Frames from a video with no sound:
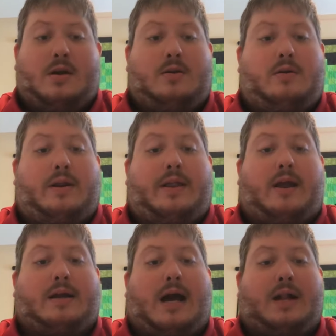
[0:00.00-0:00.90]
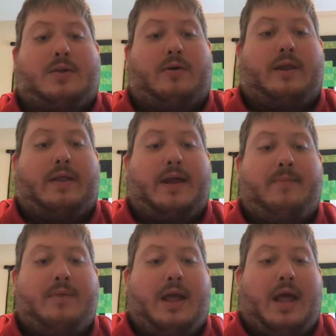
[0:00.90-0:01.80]
Glory to thee, our God, glory to thee.
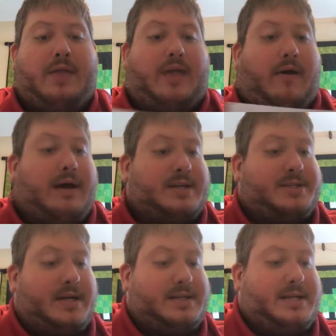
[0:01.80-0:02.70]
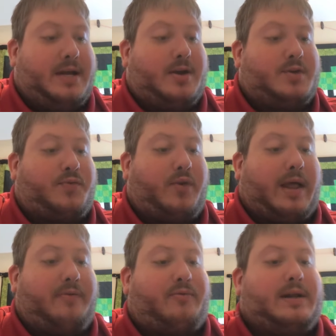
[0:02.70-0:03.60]
Thou hast shed tears for
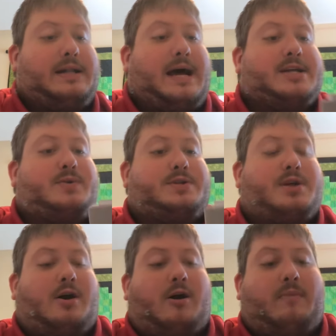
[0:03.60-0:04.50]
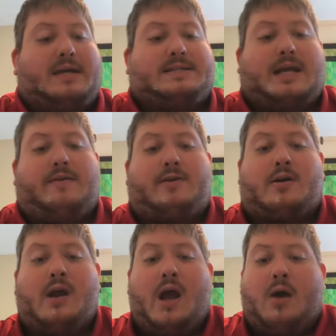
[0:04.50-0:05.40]
thy friend Lazarus, O my
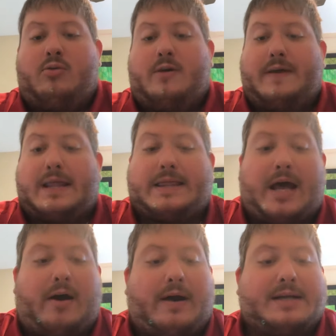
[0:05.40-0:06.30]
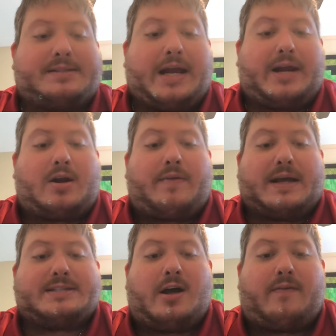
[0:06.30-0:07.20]
Savior, proving that thou hast taken on
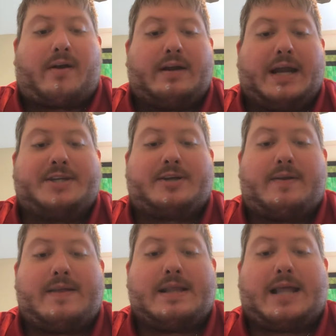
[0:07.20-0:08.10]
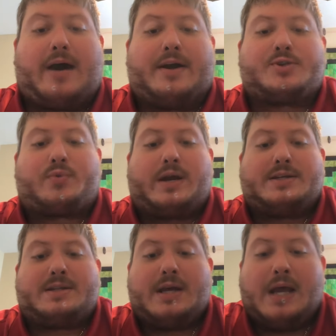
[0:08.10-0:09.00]
thyself our nature, and then thou hast
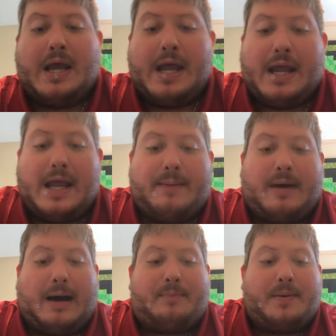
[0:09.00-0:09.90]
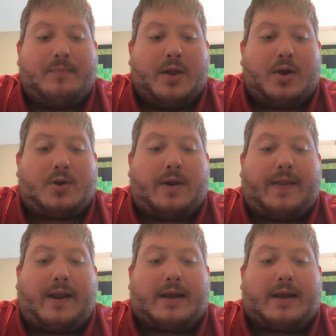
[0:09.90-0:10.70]
raised him up. Glory to thee, our